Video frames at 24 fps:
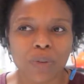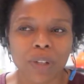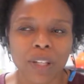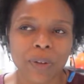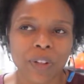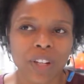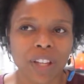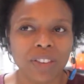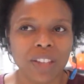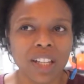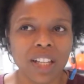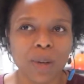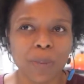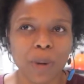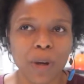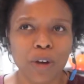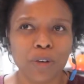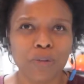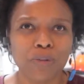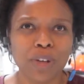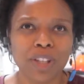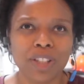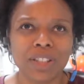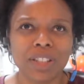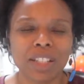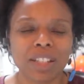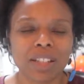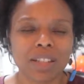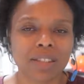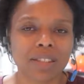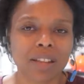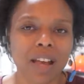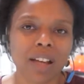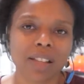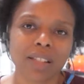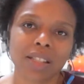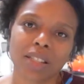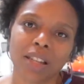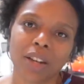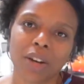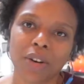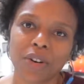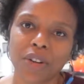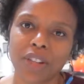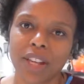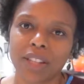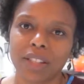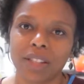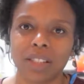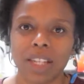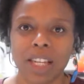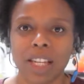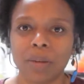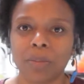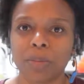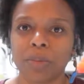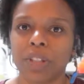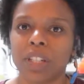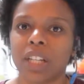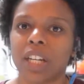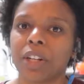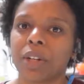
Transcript: Like when I think about investing in stocks, it's like, oh, that's gambling.